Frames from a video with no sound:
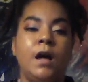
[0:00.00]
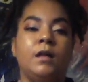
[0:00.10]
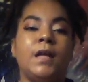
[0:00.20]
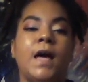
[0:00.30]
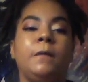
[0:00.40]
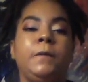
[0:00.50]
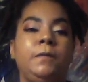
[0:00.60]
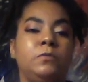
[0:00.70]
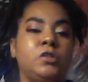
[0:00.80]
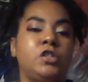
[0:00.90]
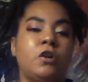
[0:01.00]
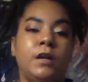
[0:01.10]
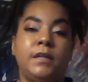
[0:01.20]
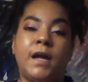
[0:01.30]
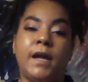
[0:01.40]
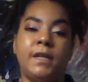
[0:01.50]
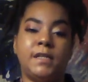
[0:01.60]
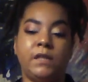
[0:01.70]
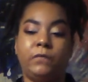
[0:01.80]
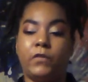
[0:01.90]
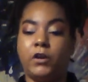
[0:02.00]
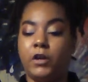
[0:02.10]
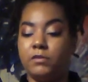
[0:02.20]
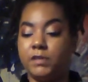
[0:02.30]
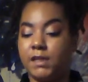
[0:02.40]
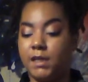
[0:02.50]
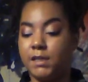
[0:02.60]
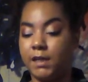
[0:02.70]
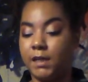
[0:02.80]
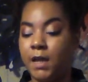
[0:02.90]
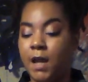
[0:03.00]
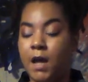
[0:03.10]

A lot of people start diets in Virgo season,